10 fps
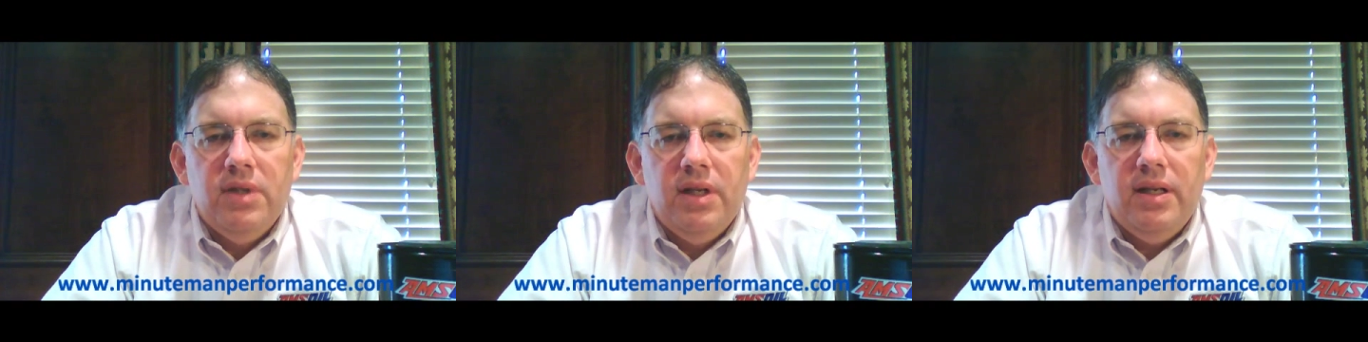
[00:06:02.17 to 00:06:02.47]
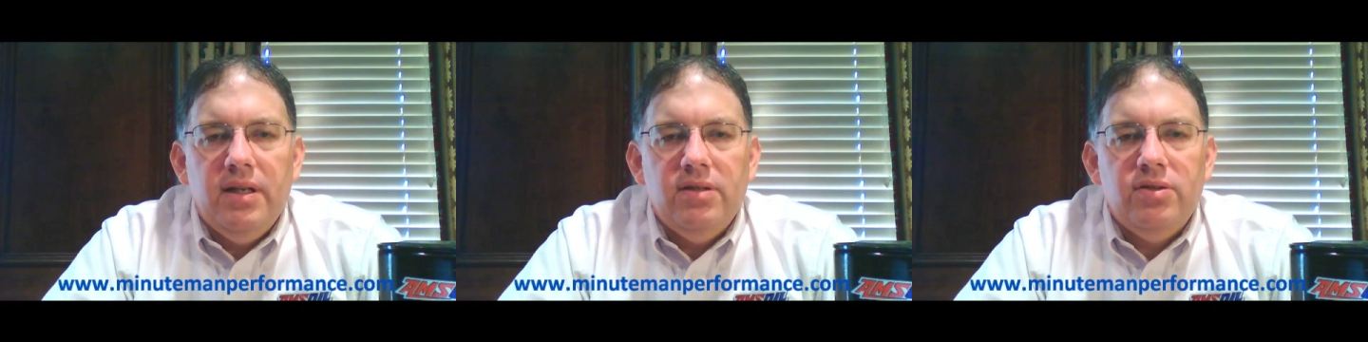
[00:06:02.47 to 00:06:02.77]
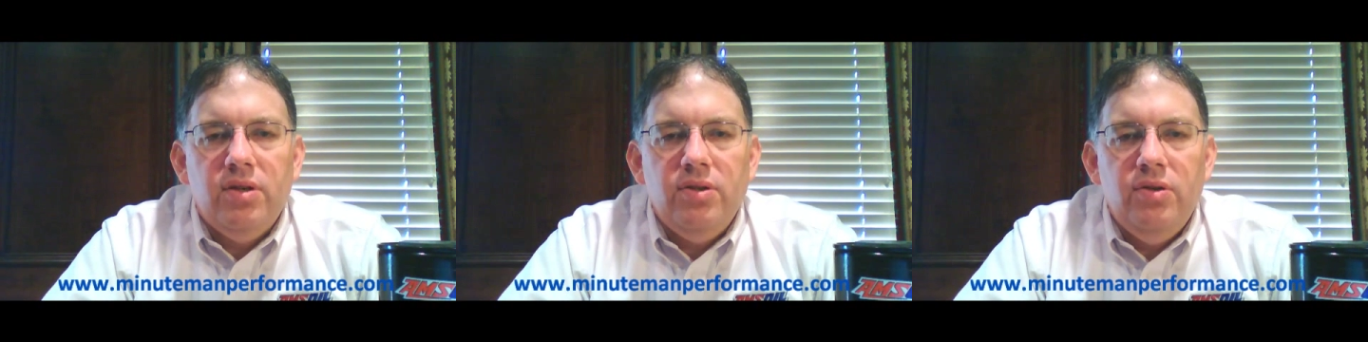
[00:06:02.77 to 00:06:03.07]
Uh,
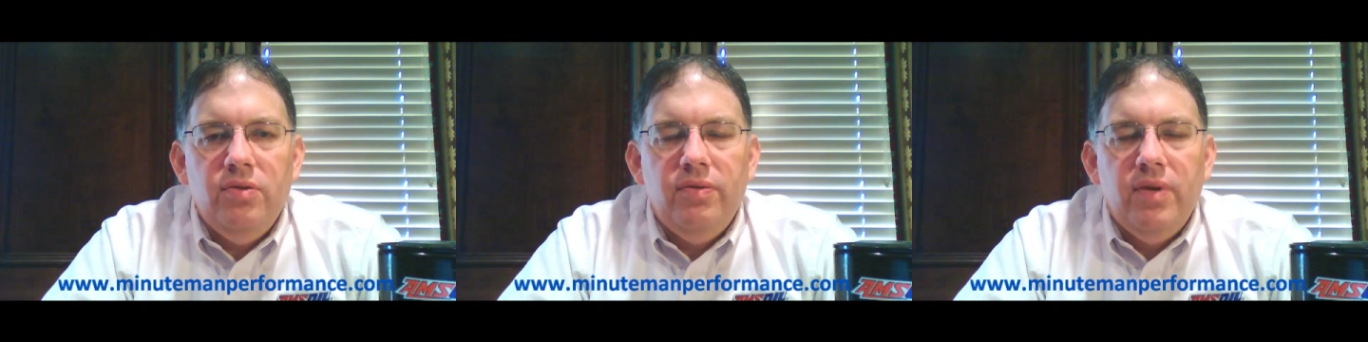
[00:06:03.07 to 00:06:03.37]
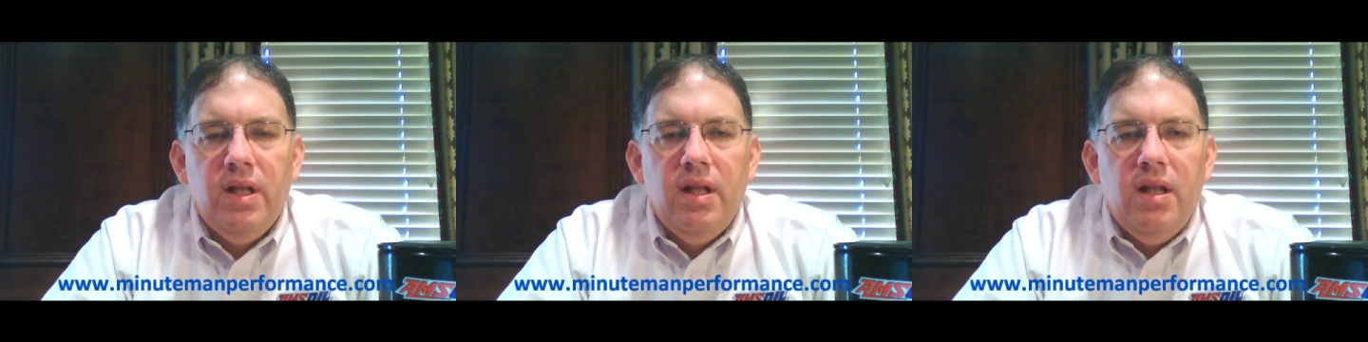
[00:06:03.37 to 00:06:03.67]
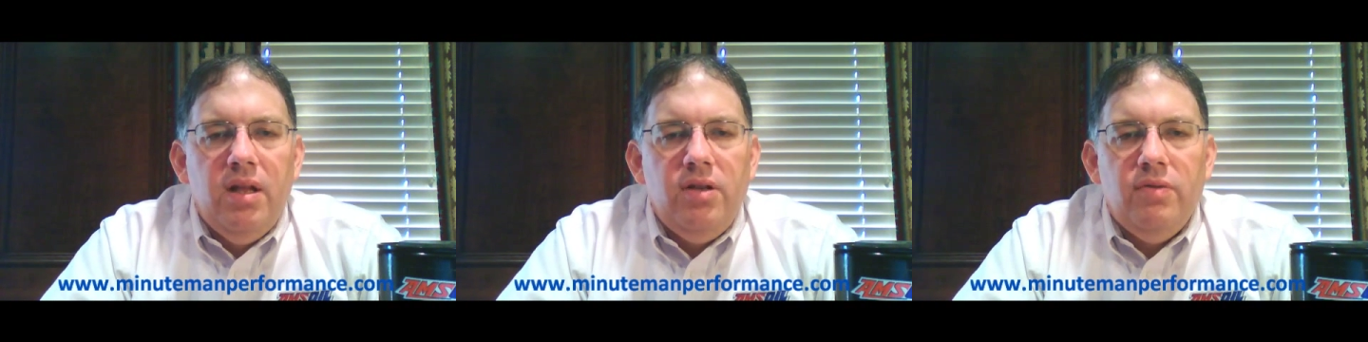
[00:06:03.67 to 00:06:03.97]
so you've
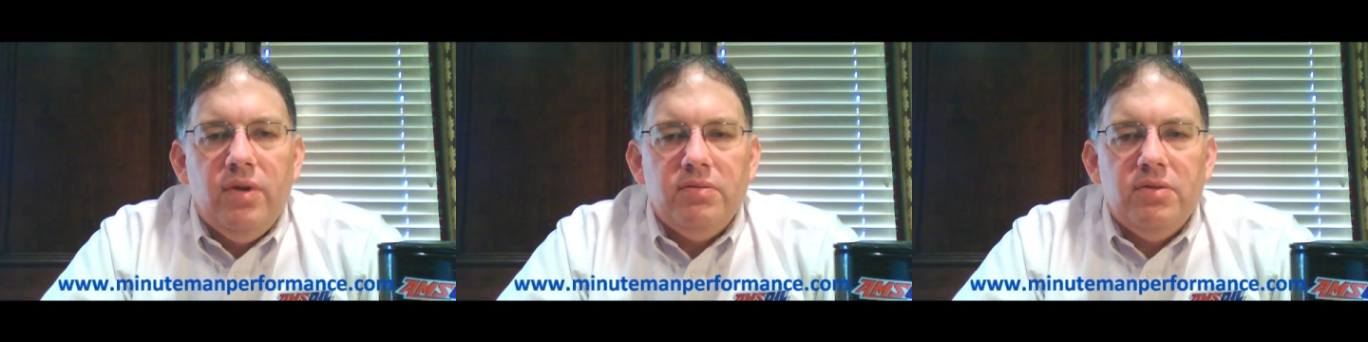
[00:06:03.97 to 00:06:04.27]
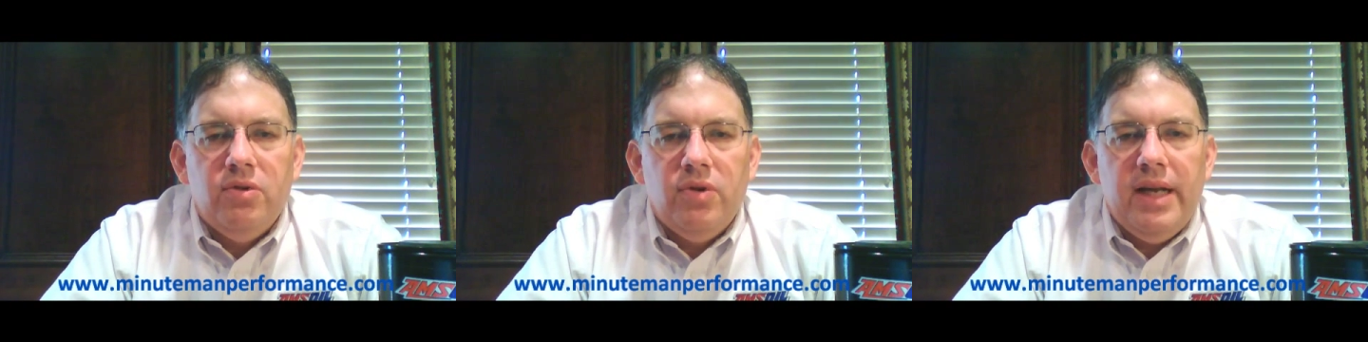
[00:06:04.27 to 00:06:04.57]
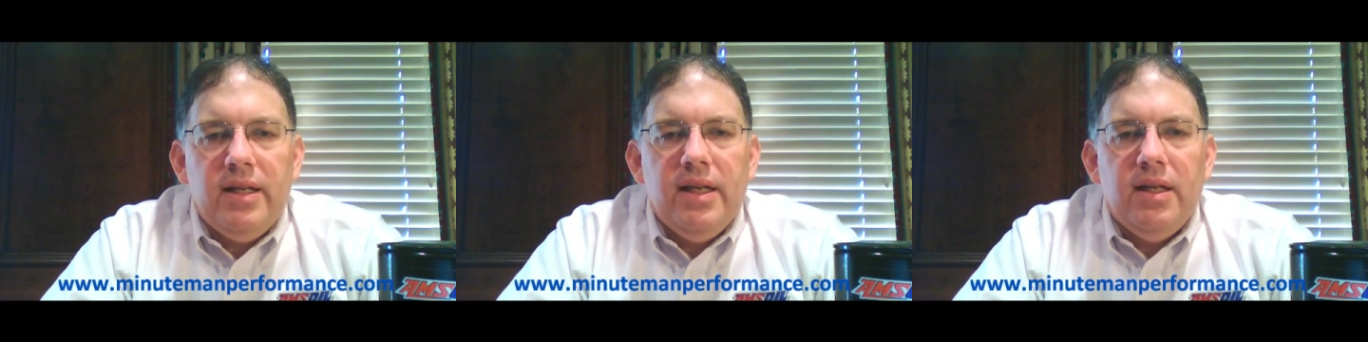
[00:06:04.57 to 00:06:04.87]
you've uh,
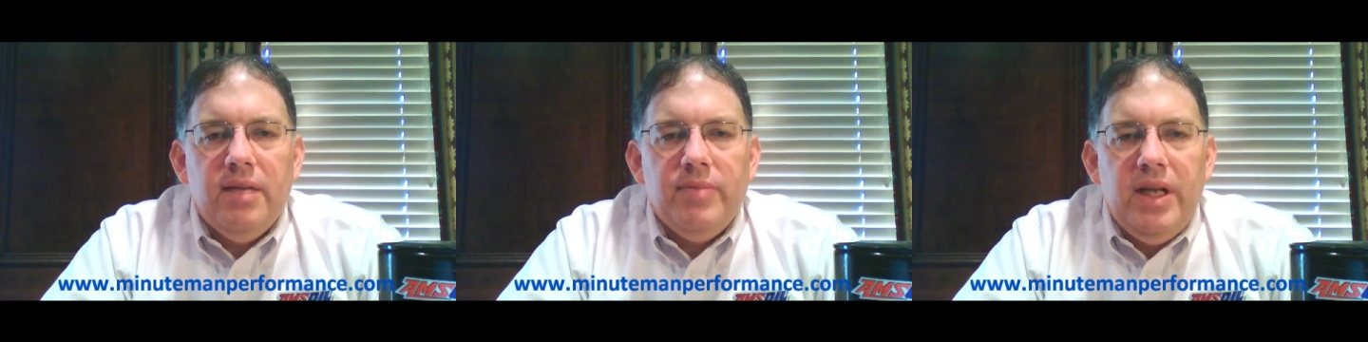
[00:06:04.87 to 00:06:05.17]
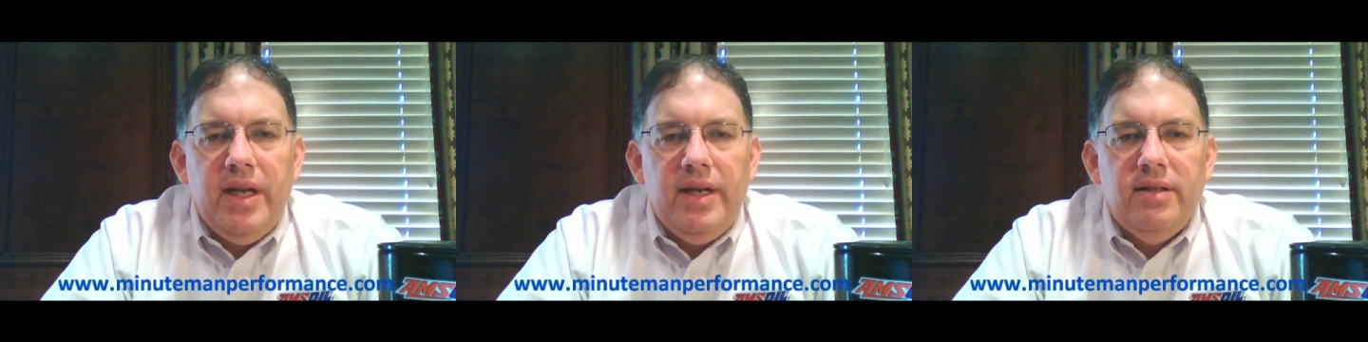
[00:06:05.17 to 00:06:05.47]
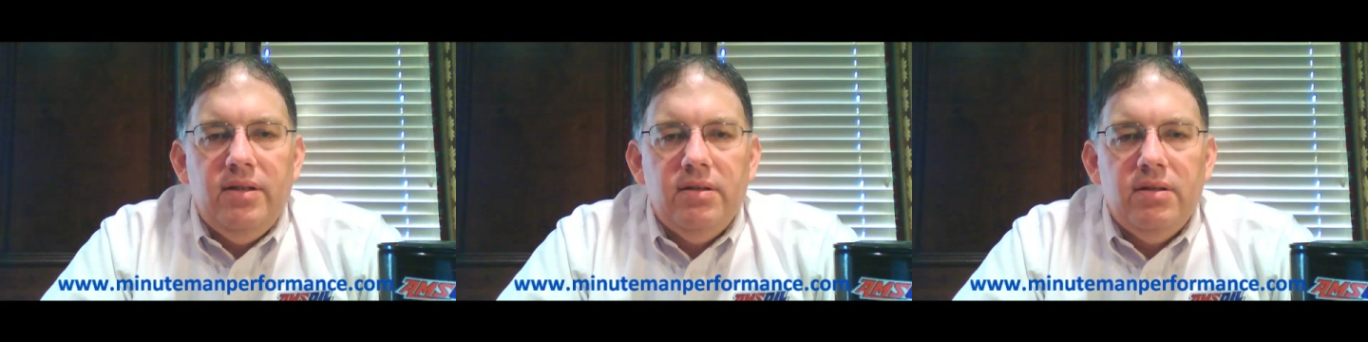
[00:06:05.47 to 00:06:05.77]
greatly
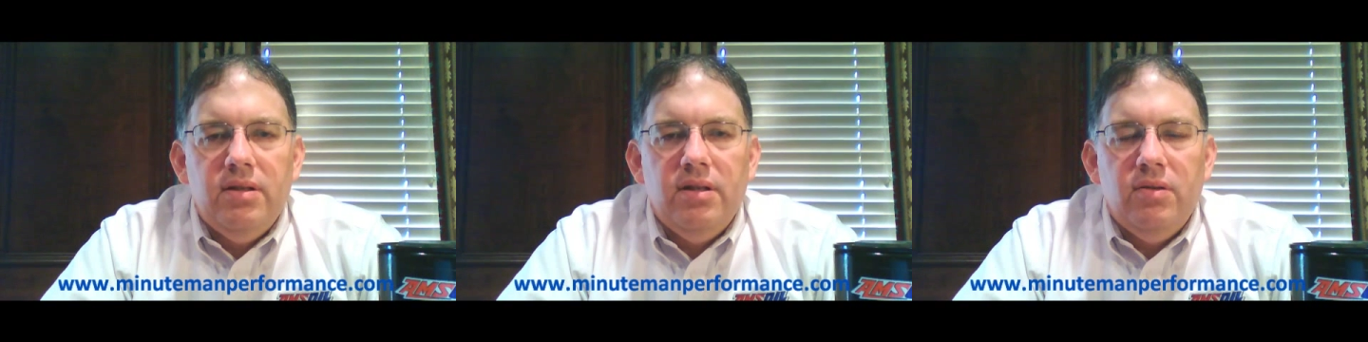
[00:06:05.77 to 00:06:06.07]
eliminated uh,